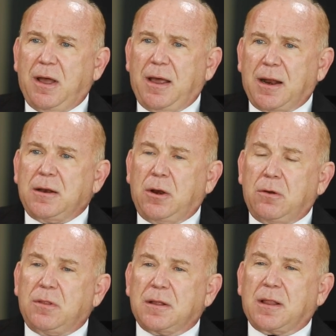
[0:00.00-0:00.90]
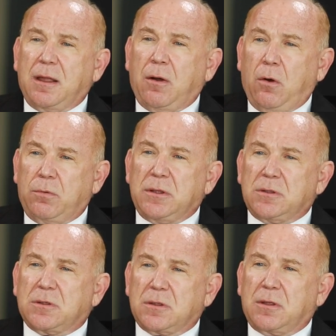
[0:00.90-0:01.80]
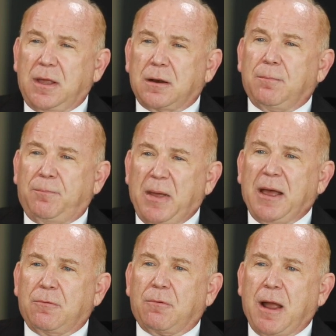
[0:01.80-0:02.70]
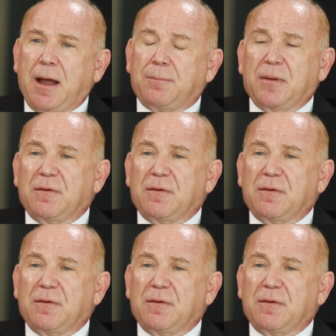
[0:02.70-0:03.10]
and I know that they always get a bad rap.